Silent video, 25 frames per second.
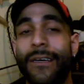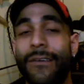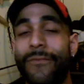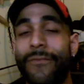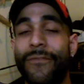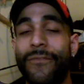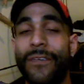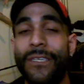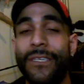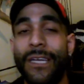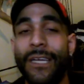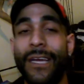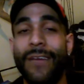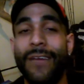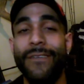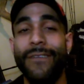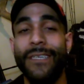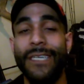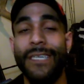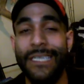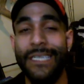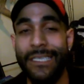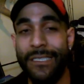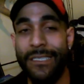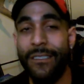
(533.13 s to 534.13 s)
Fish have
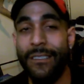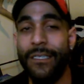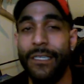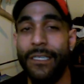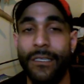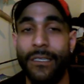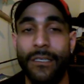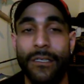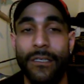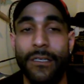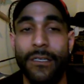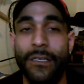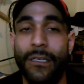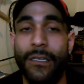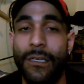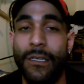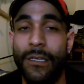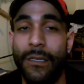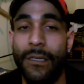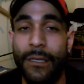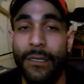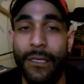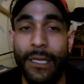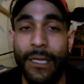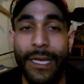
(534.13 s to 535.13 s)
an instinct to
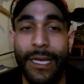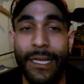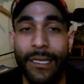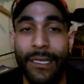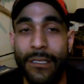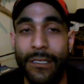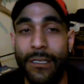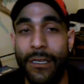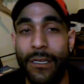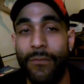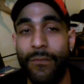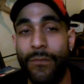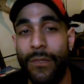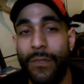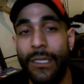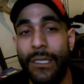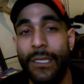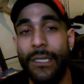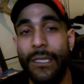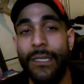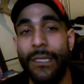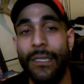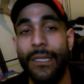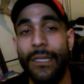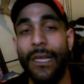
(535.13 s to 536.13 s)
hit
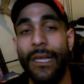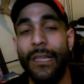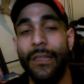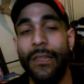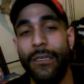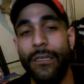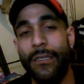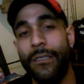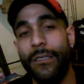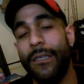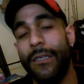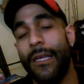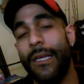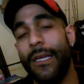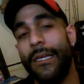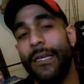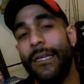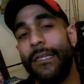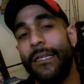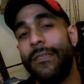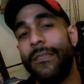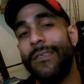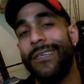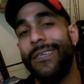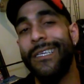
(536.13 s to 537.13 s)
something that looks like
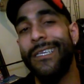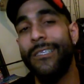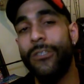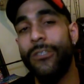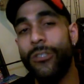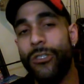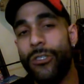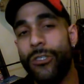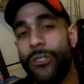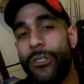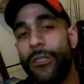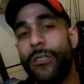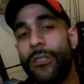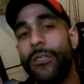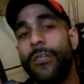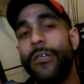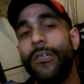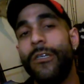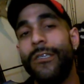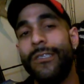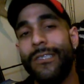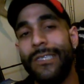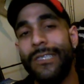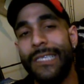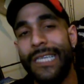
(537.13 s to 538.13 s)
it's injured or
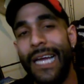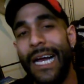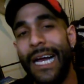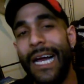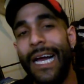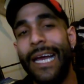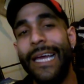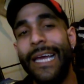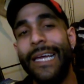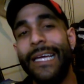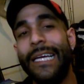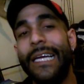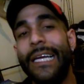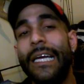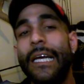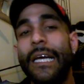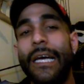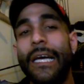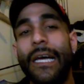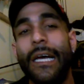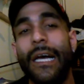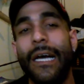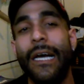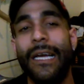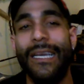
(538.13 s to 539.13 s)
it's dying,
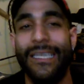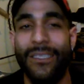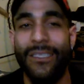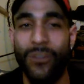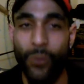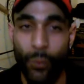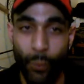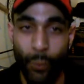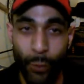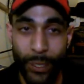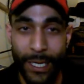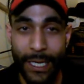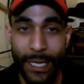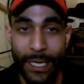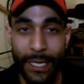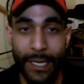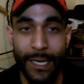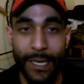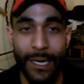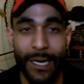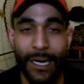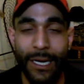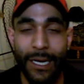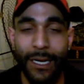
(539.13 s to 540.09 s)
it's weak.